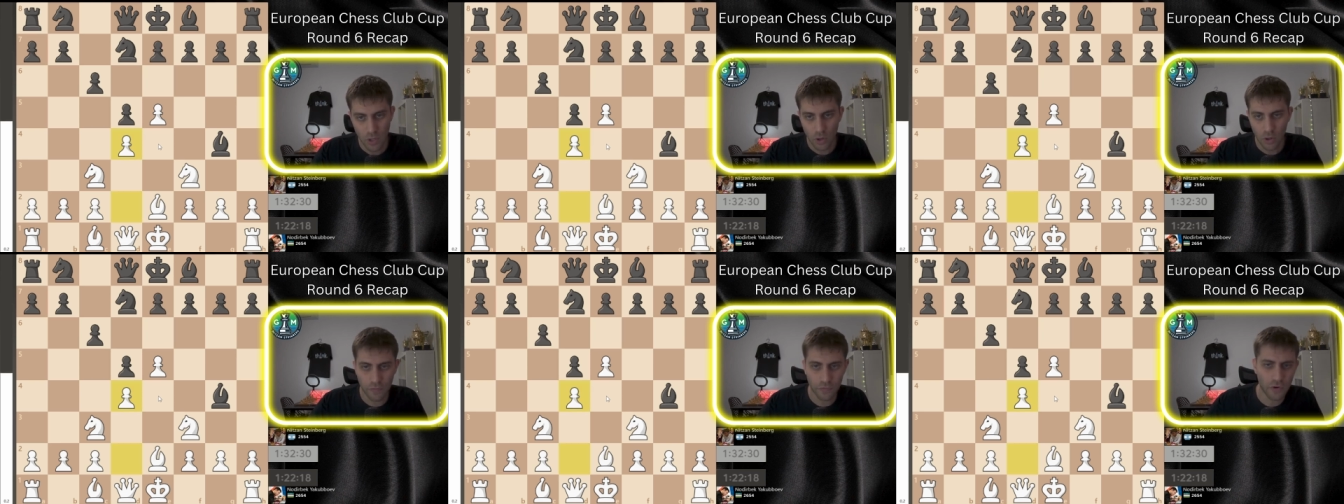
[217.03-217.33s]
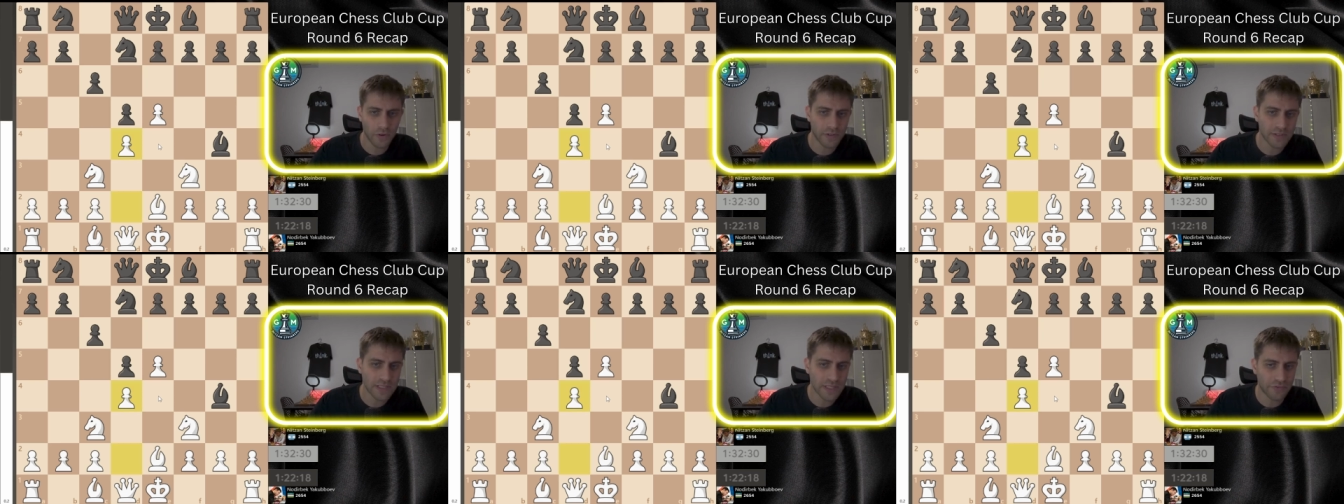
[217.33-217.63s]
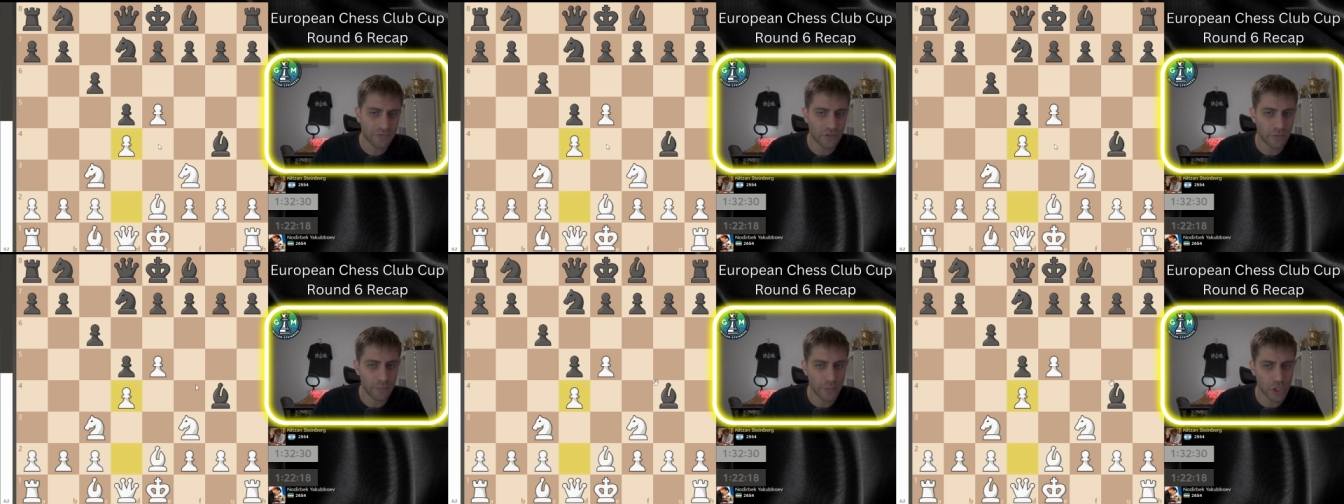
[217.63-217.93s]
Of course,
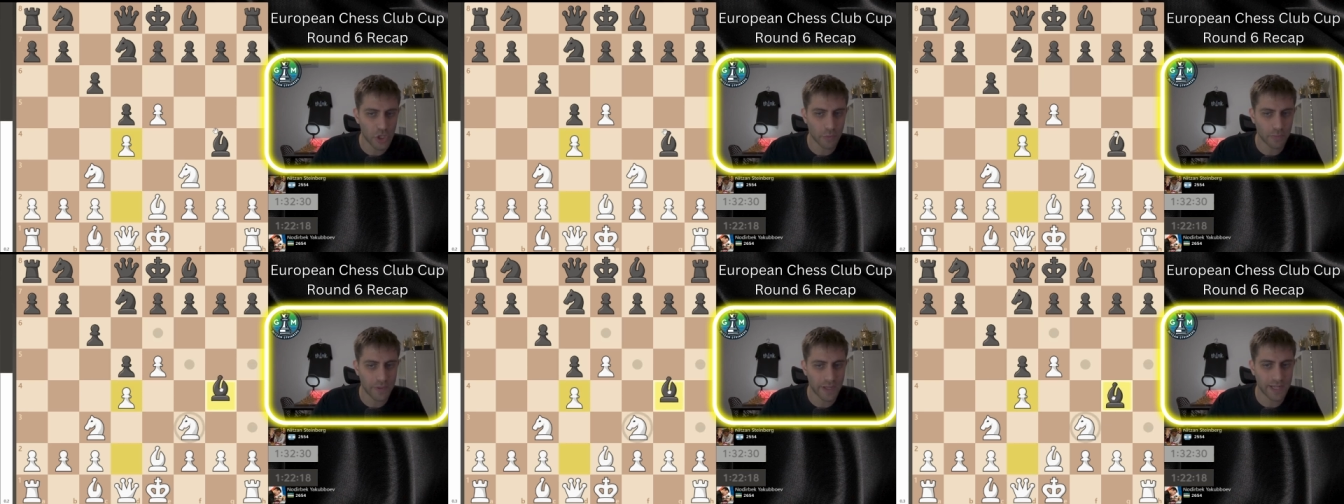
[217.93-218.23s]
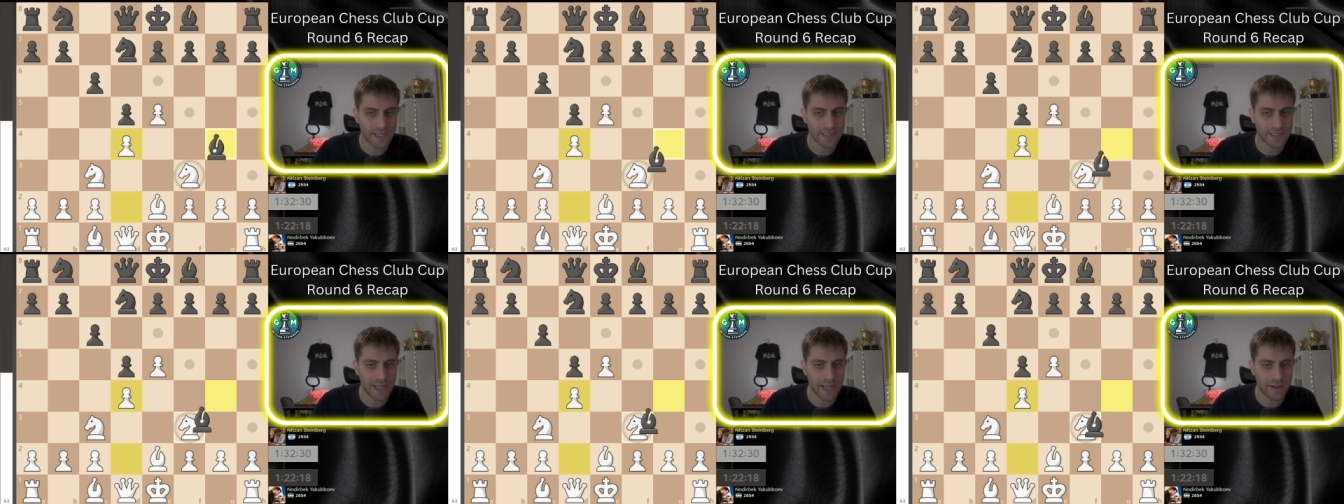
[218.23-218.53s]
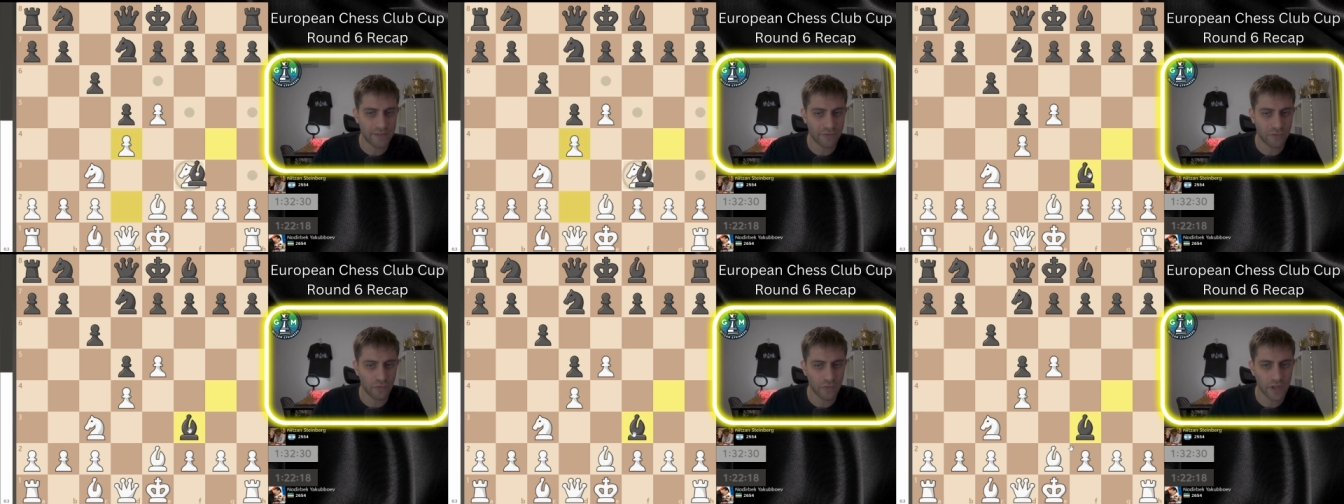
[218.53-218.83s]
after bishop takes
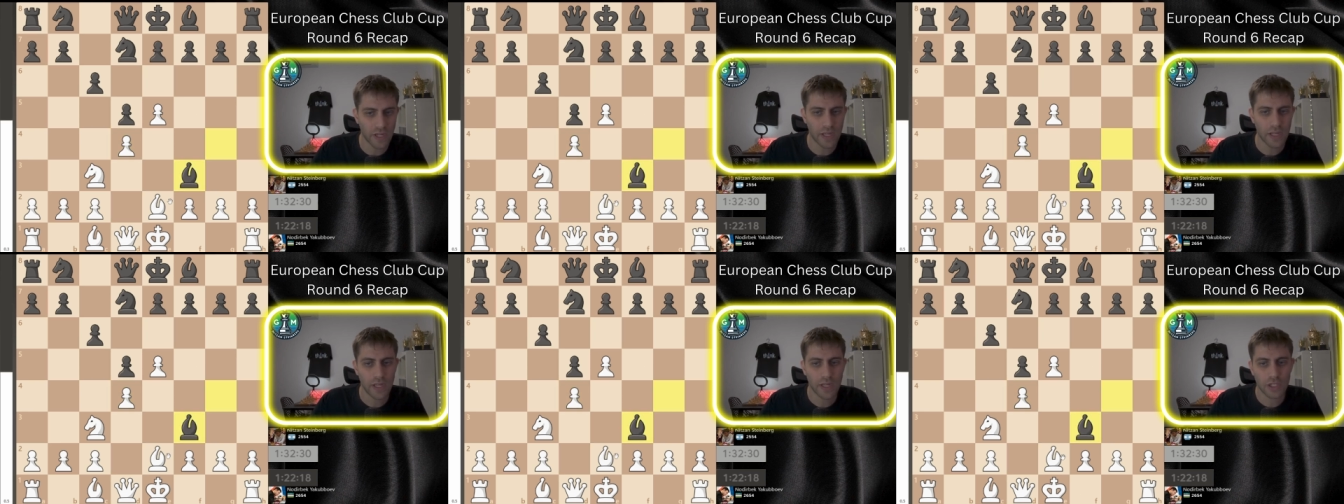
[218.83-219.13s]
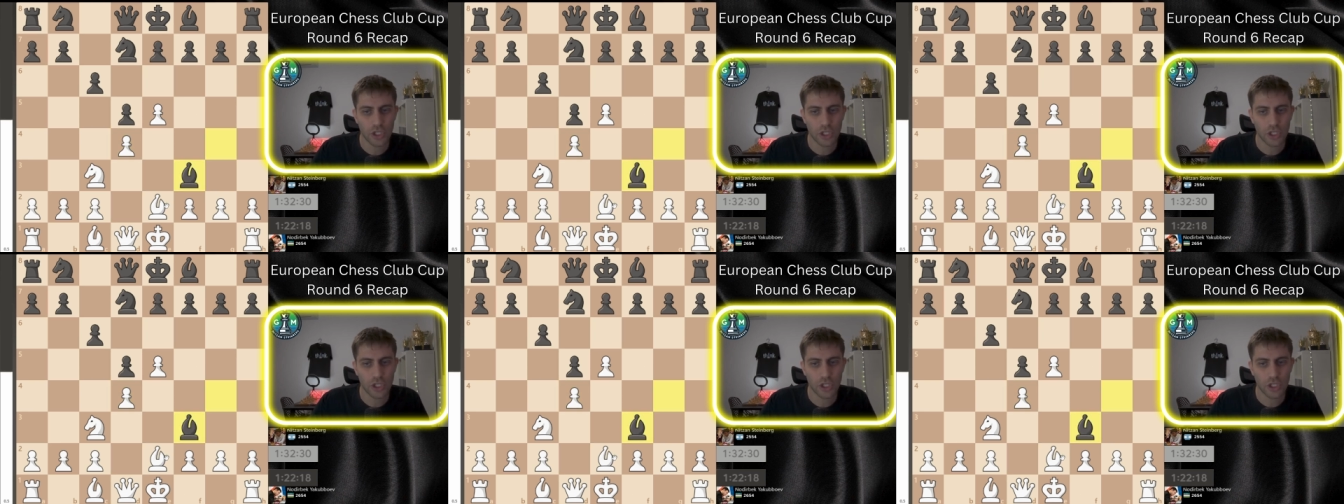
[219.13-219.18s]
f3,